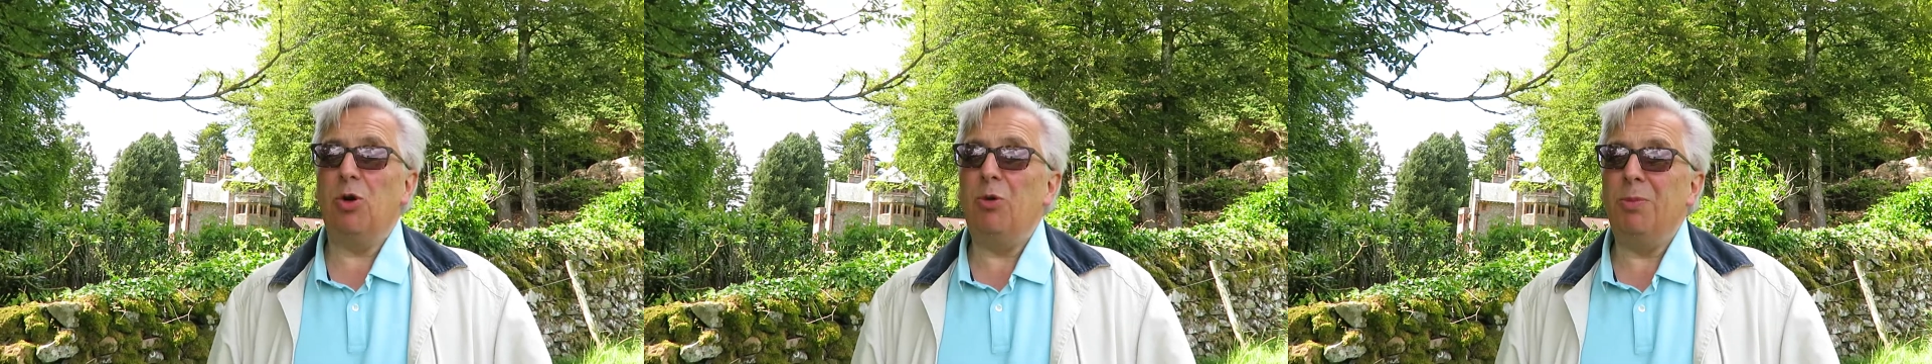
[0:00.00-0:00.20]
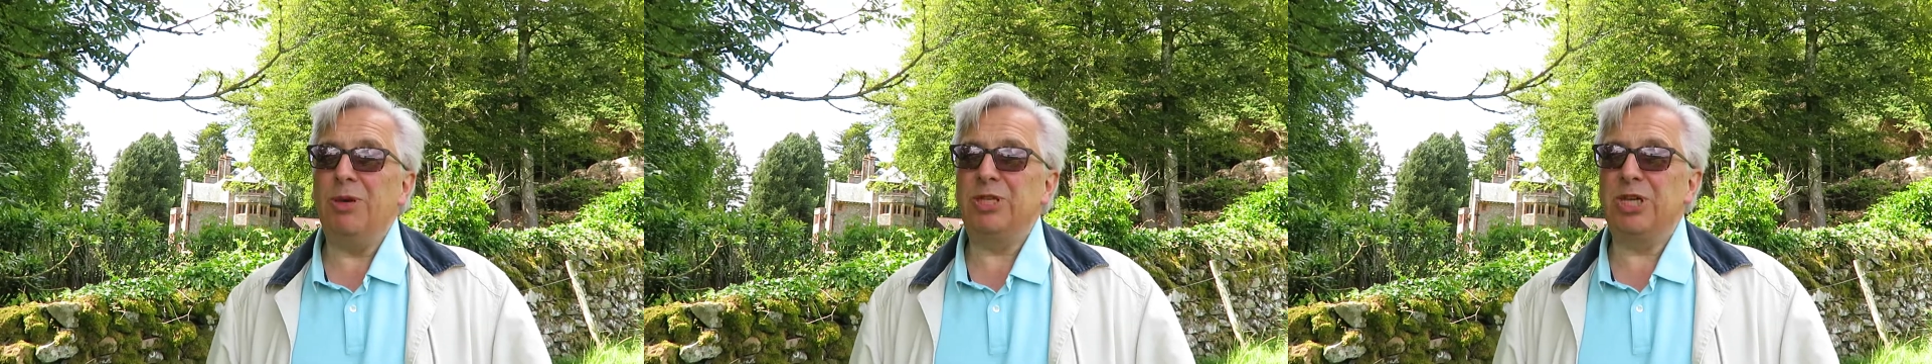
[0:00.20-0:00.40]

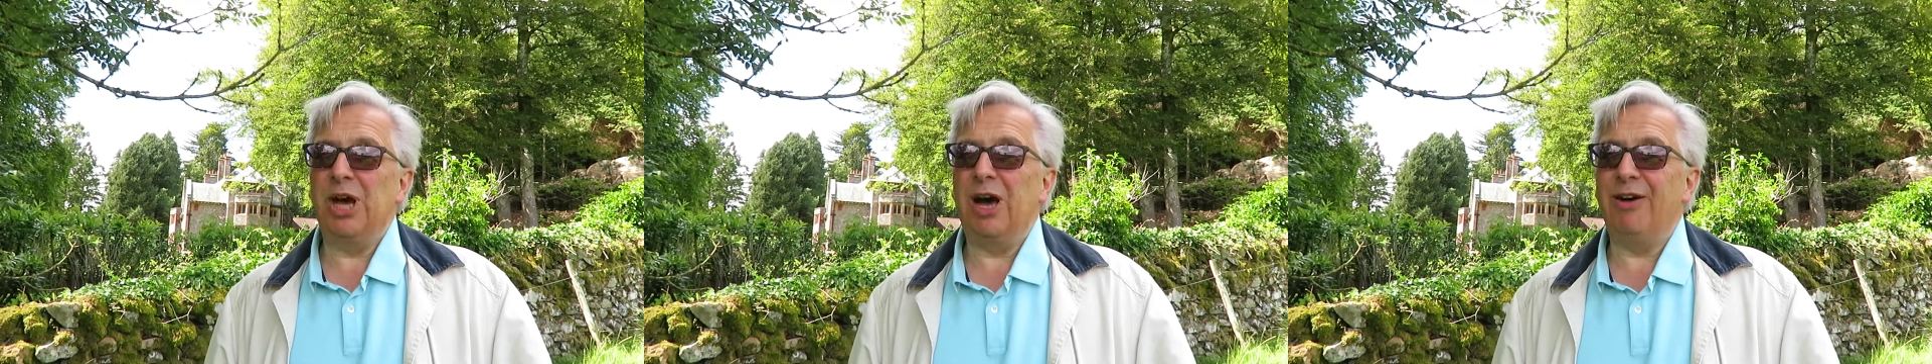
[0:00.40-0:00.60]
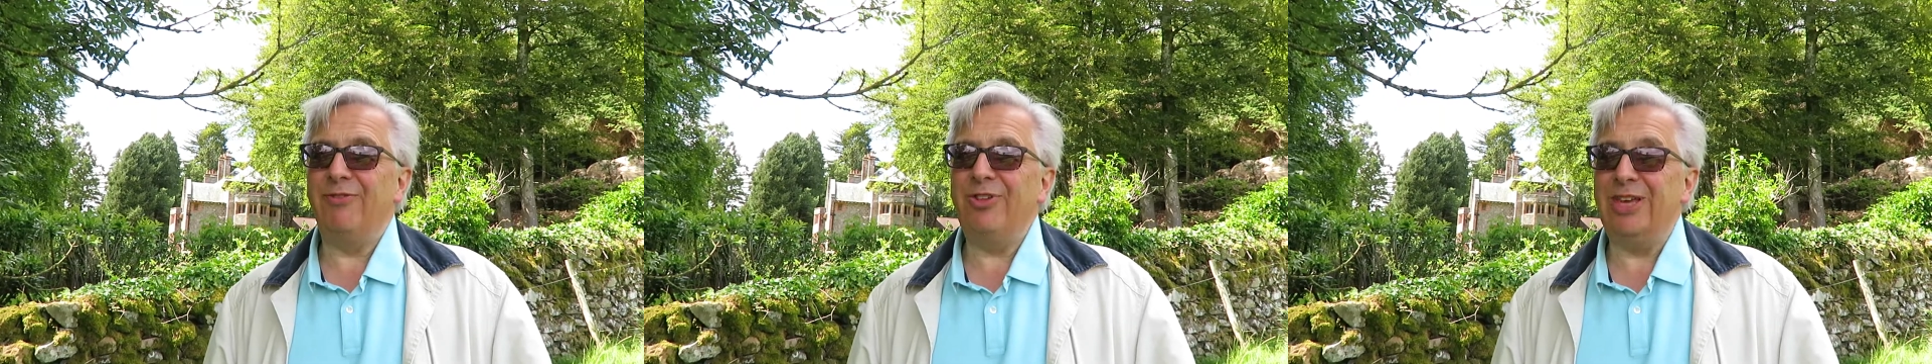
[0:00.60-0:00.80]
almost
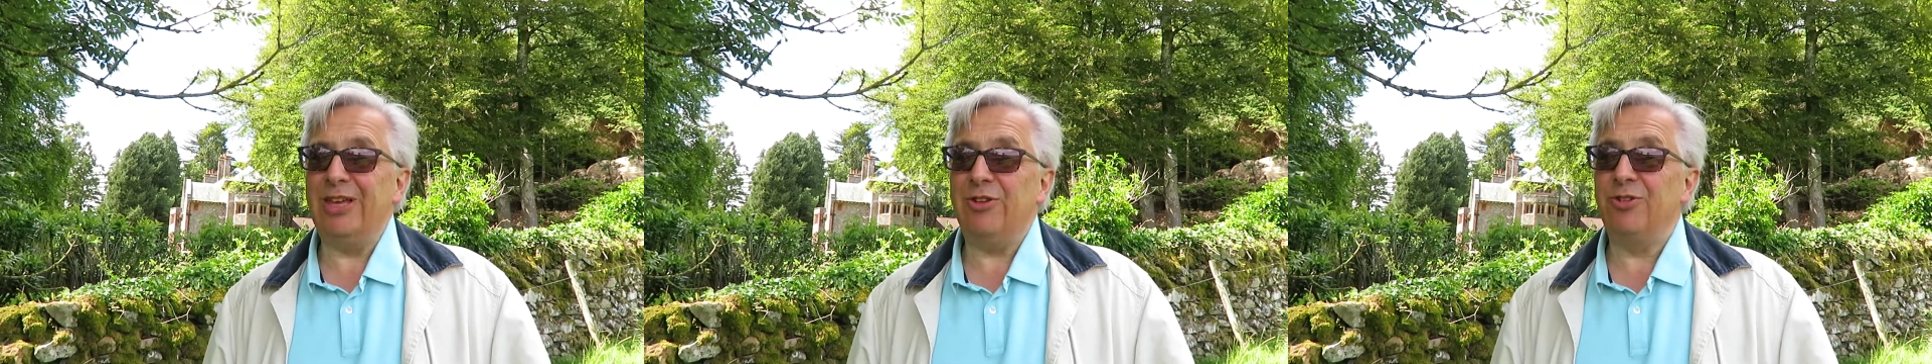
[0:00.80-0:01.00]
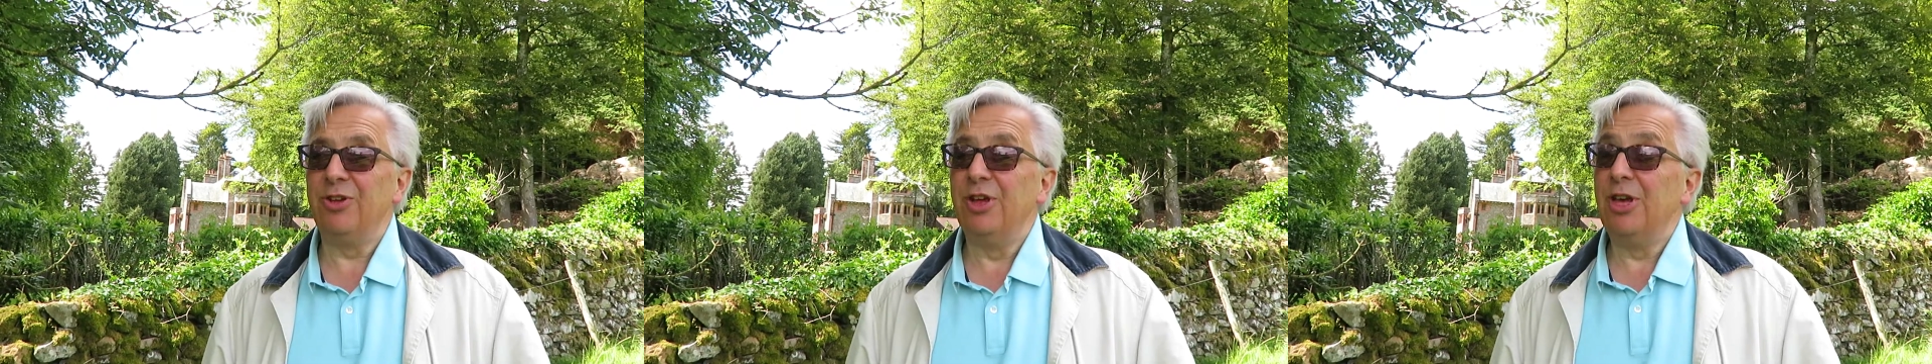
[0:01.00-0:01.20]
half
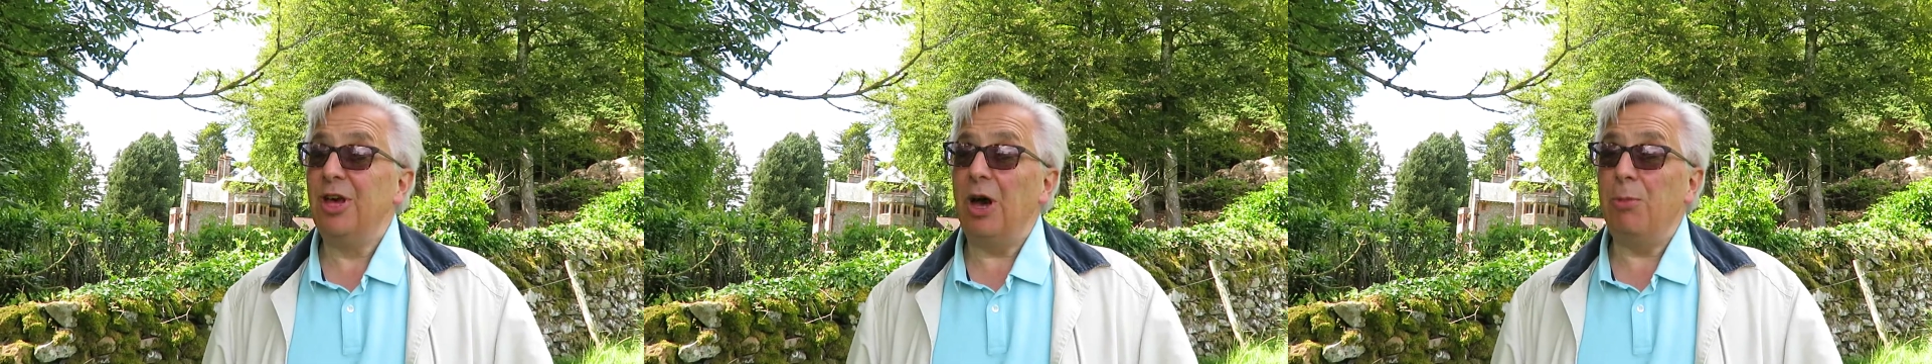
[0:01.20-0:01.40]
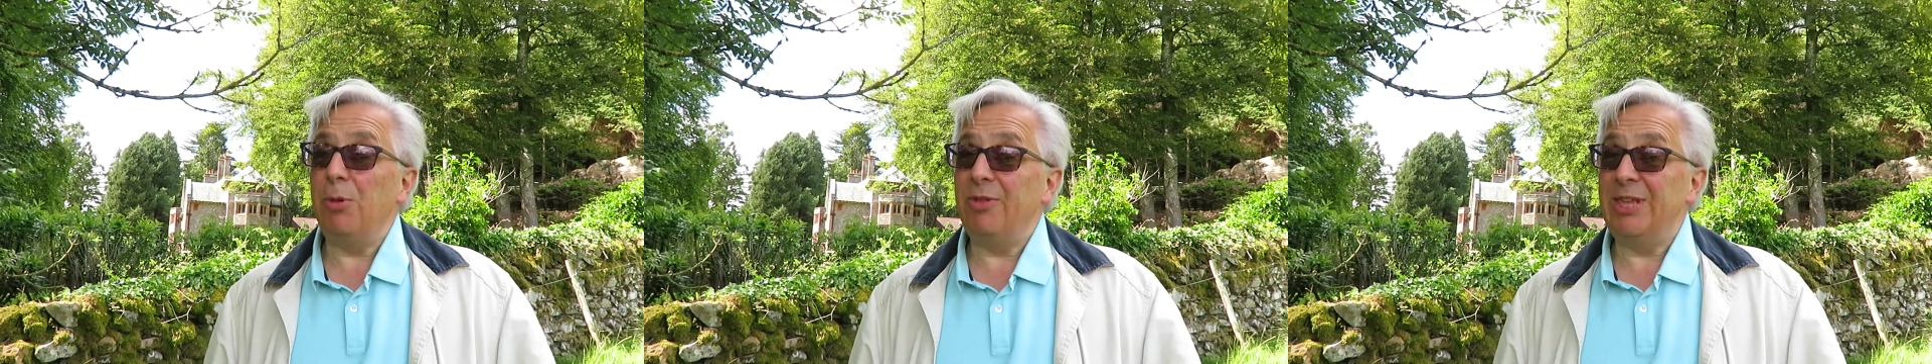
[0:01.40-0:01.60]
each,
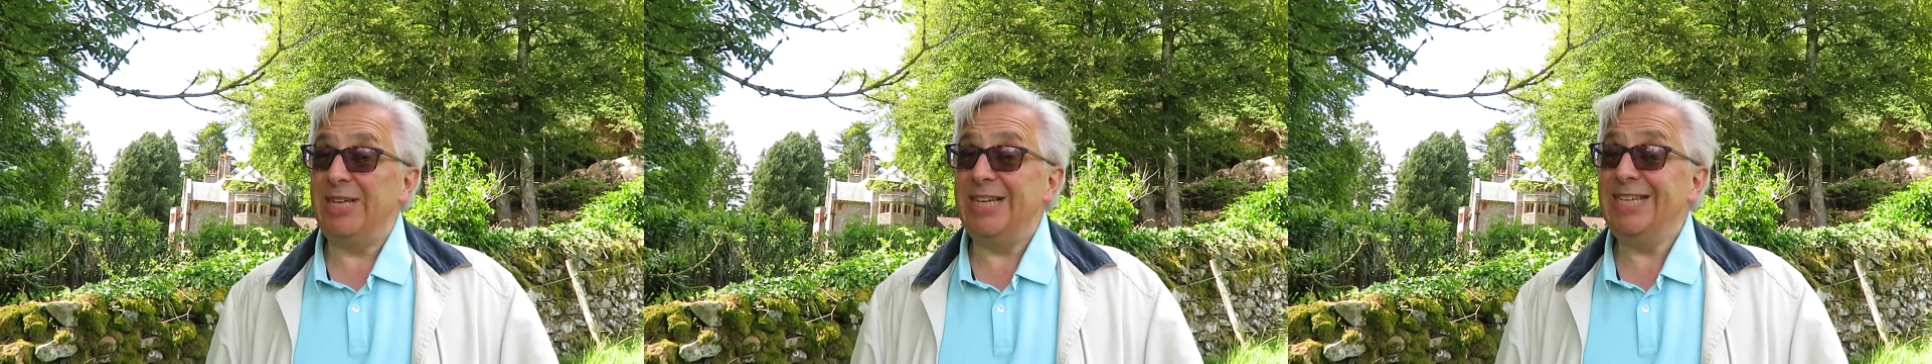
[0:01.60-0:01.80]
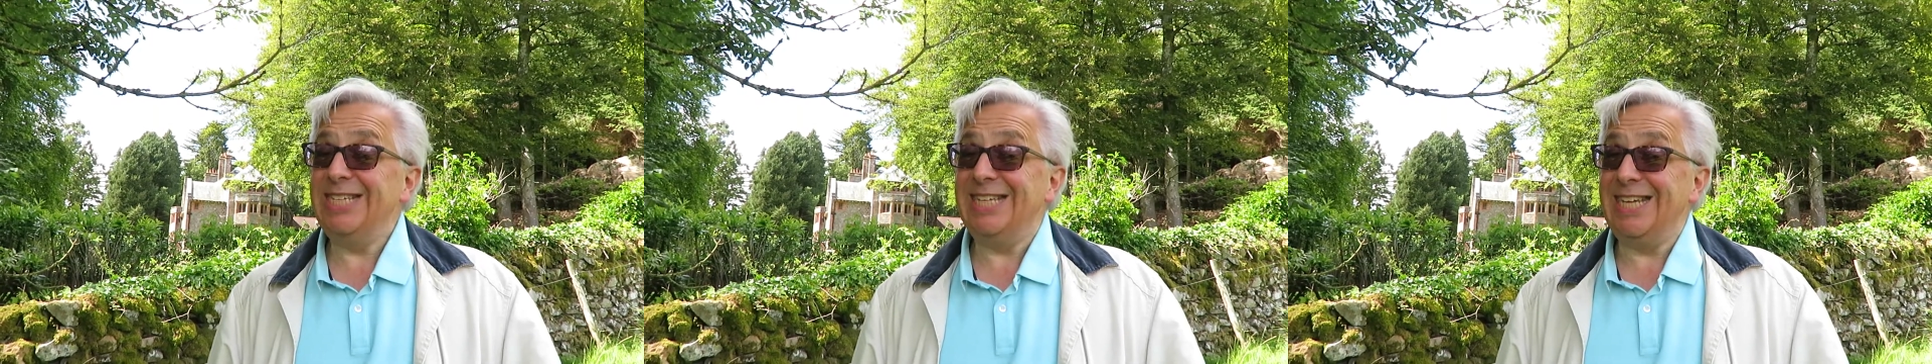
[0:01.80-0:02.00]
and what they
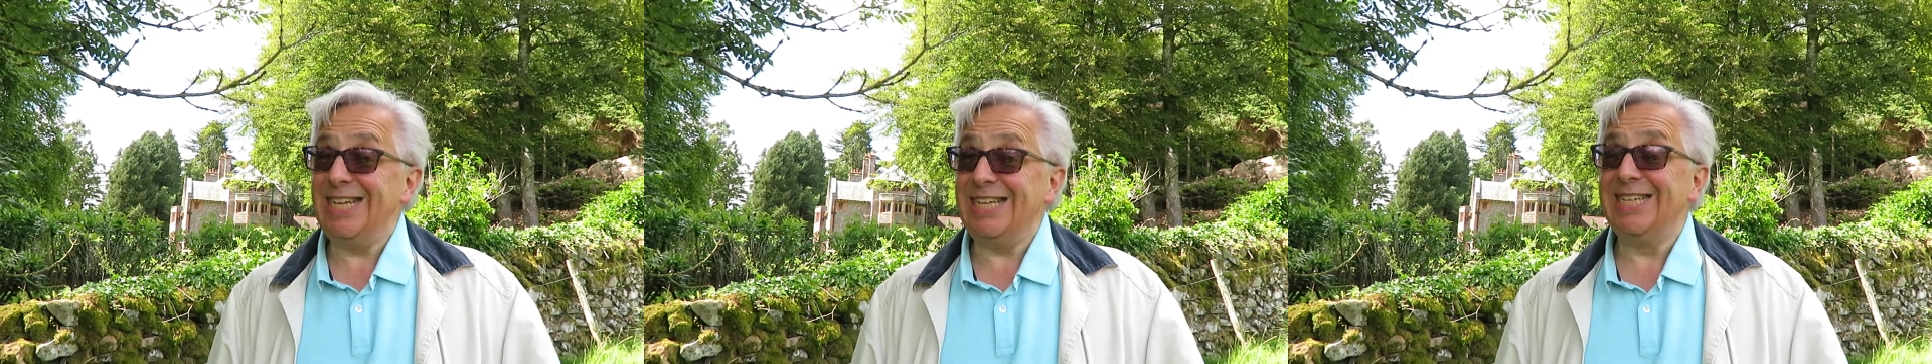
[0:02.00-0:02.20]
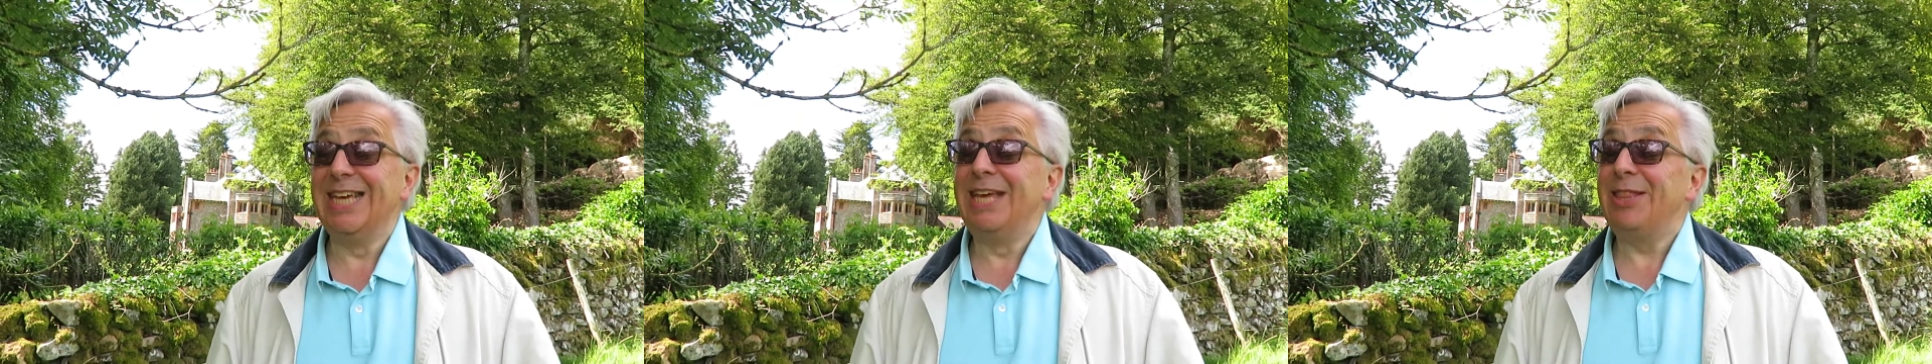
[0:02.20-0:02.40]
didn't
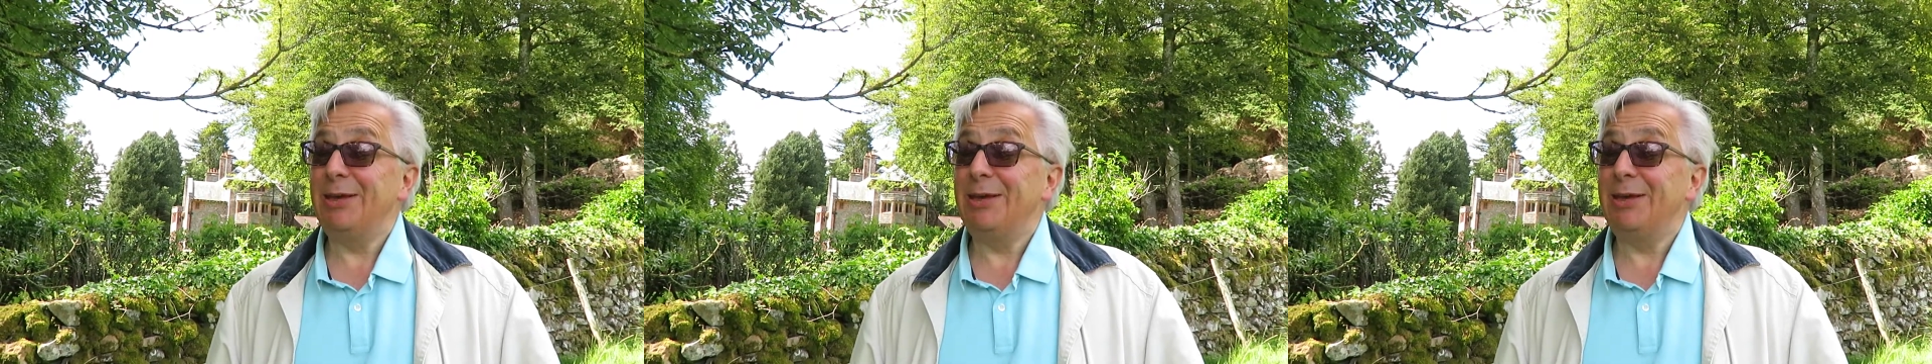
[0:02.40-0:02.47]
eat,